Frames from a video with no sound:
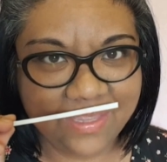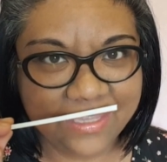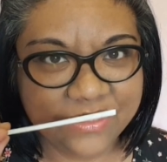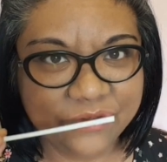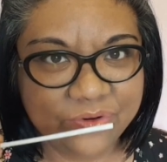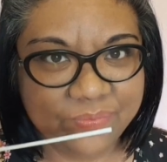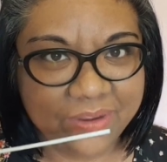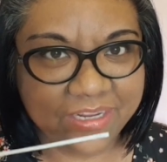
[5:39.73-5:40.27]

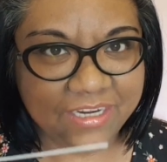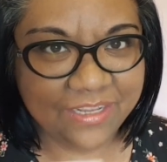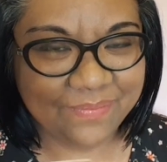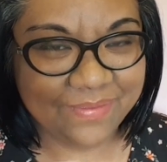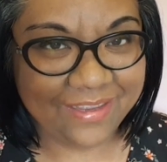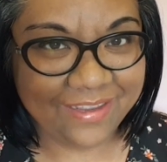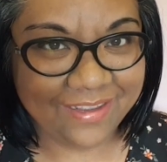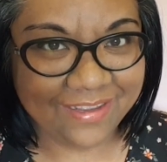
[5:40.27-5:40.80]
It's
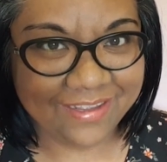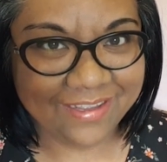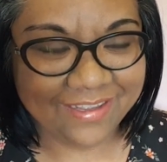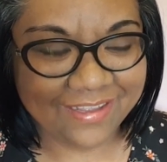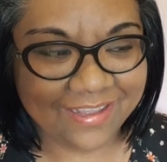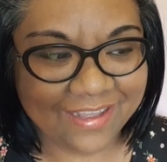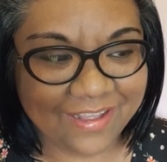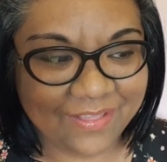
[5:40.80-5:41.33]
reminding me
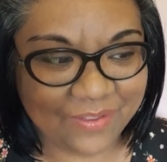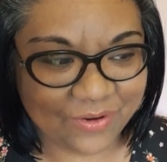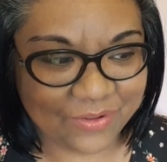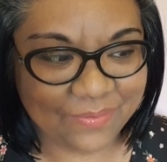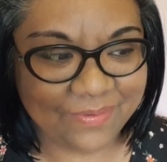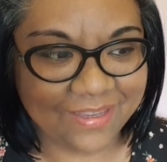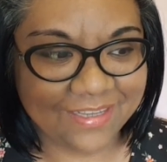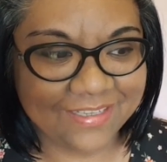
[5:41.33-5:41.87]
a
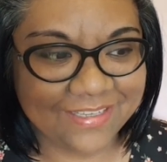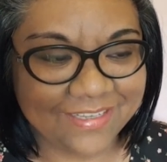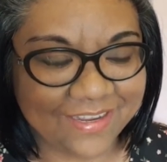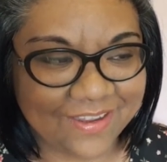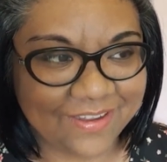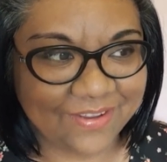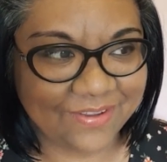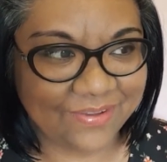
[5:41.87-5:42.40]
little bit
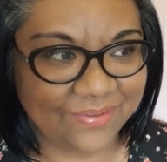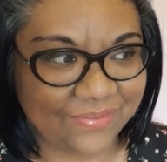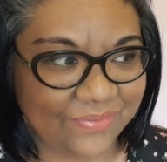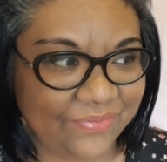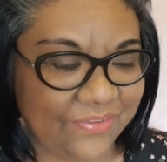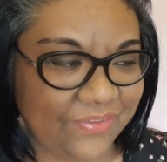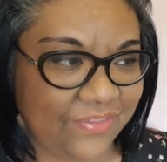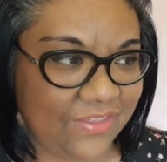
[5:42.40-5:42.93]

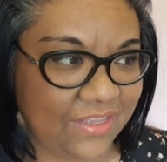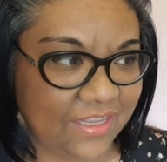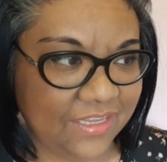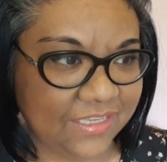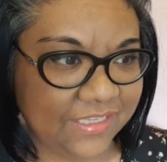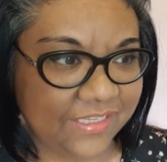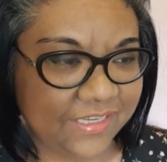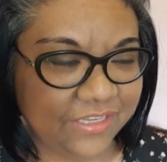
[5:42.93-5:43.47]
of the
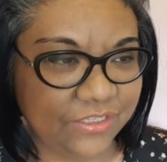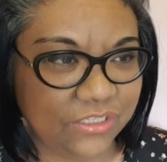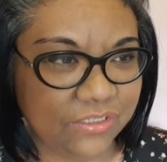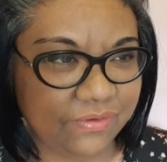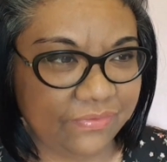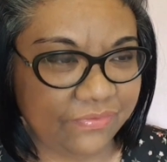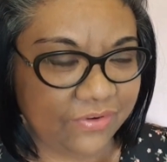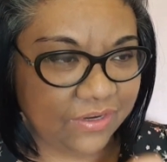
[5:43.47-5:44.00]
scent
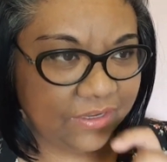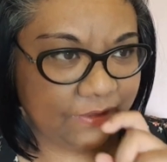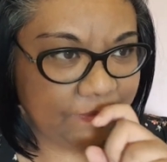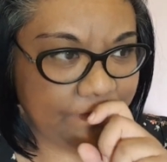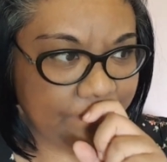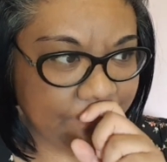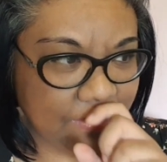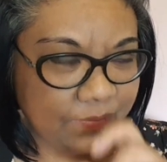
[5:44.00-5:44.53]

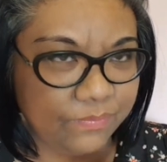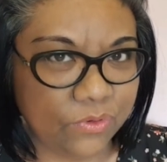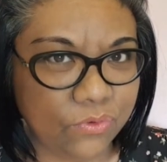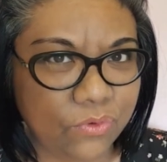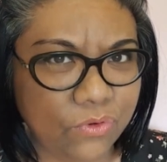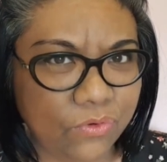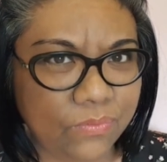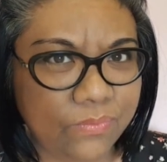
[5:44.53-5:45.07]
from
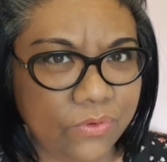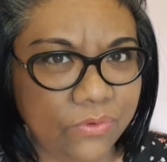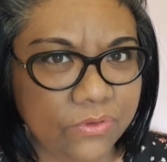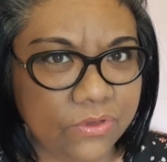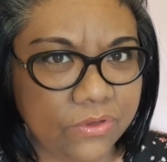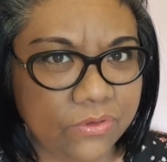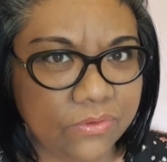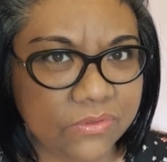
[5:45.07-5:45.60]
Boho
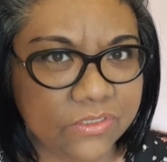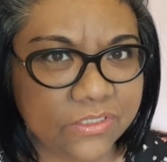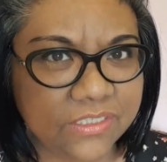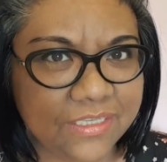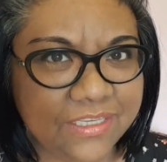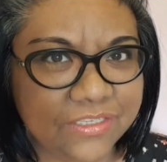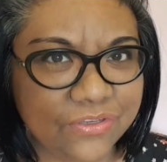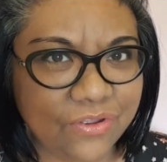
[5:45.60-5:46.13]
Boko
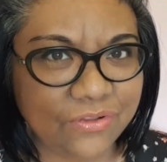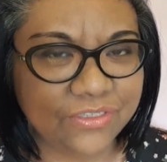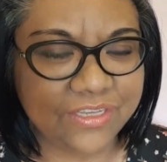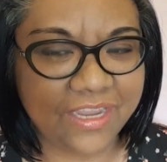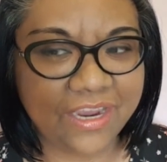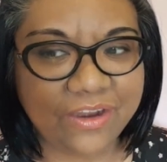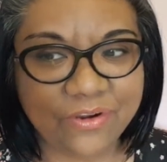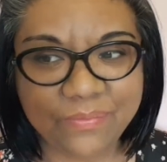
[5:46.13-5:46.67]
Sea Salt
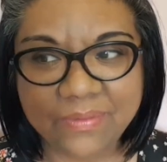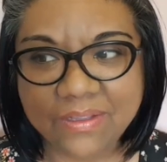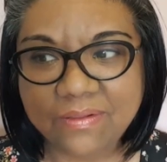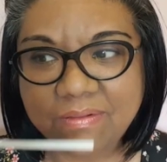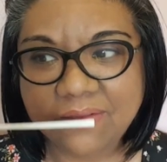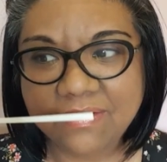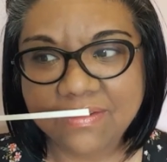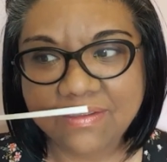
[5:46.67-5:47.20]

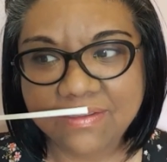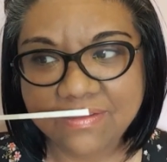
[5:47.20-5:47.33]
Caramel.